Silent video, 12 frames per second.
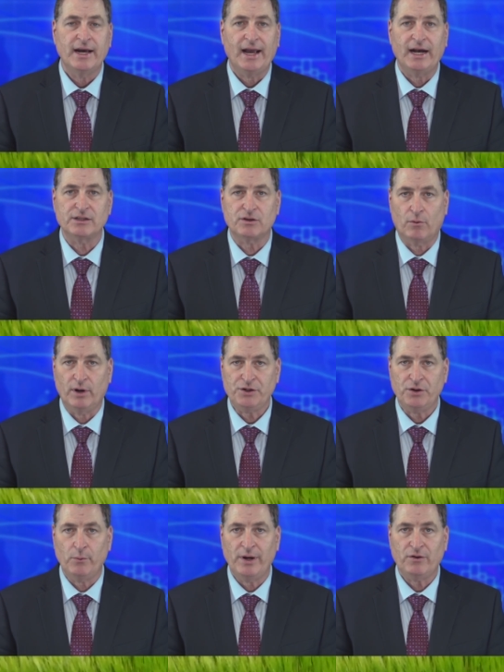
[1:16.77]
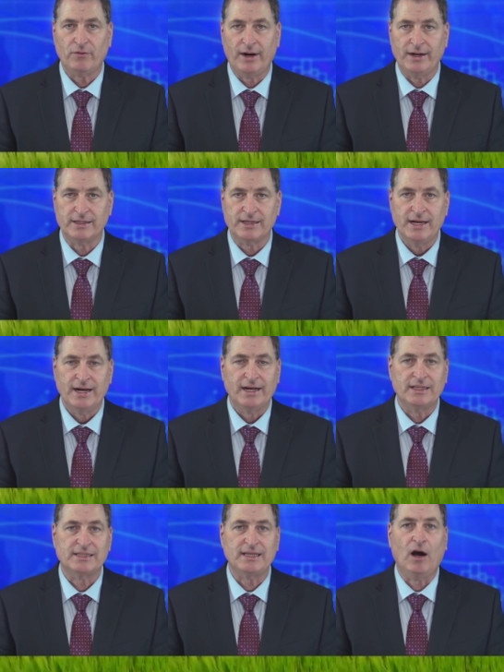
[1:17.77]
as the Russian wheat dryness
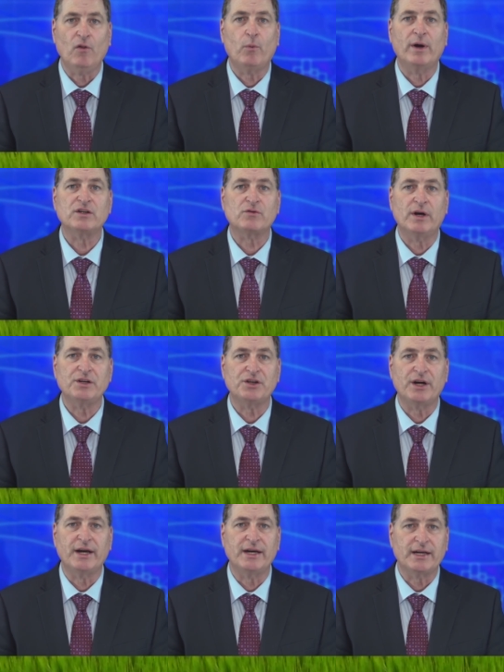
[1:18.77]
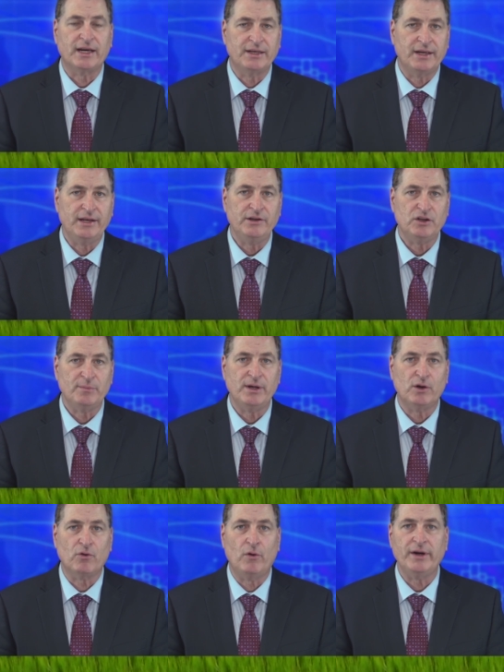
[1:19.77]
in southwest Russia it continues to be
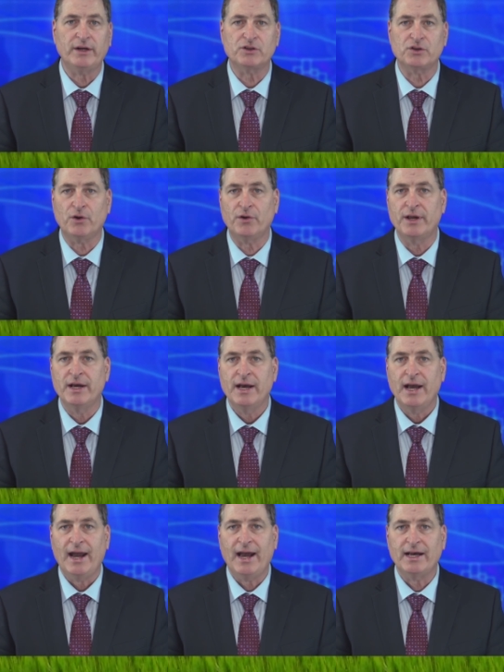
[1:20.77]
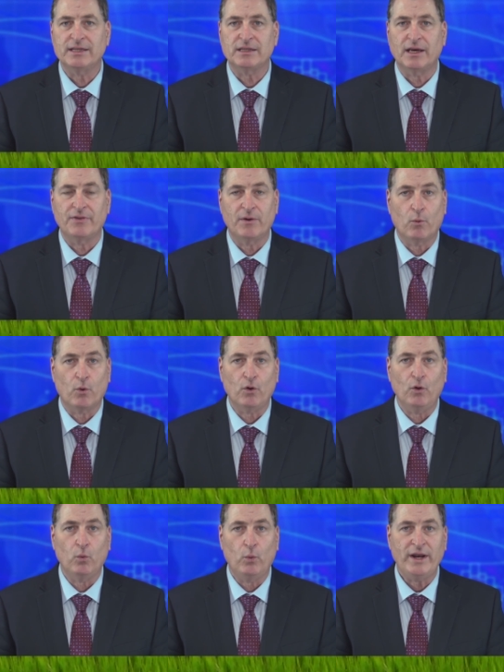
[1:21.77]
a growing concern as the
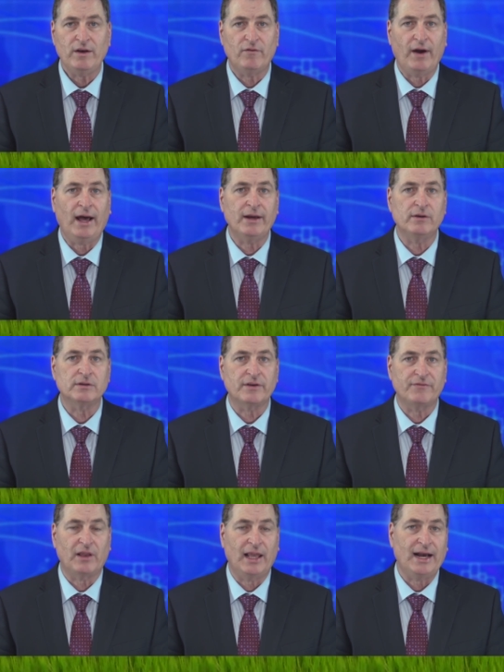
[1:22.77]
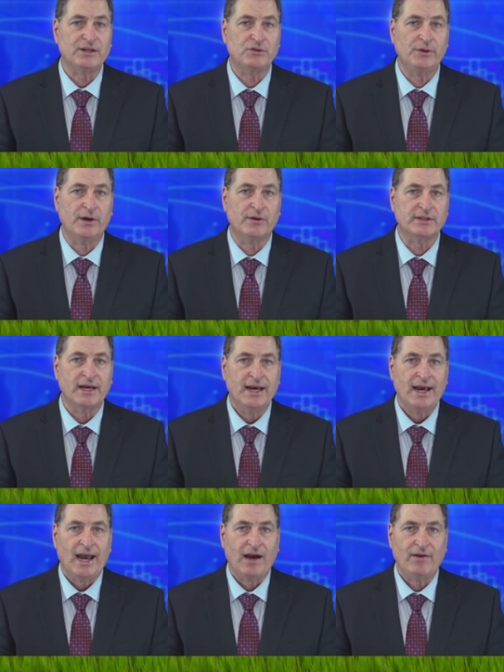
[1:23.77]
world wheat values of the last 2 years
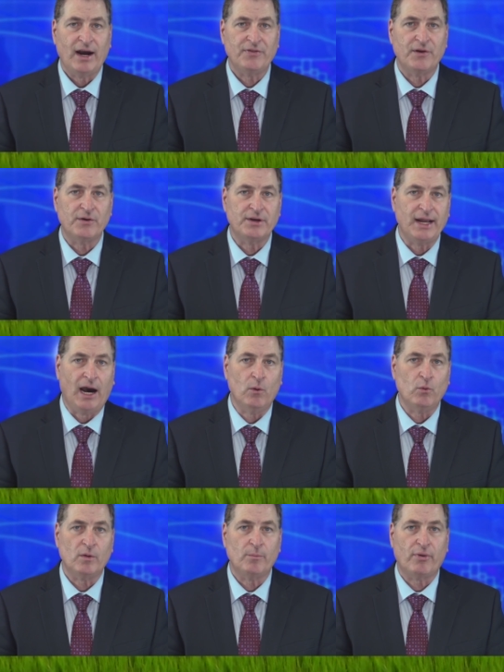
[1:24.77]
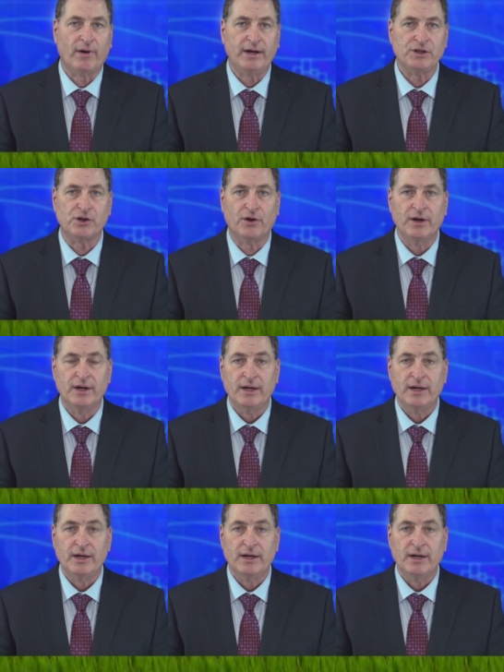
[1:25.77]
have had their downward pressure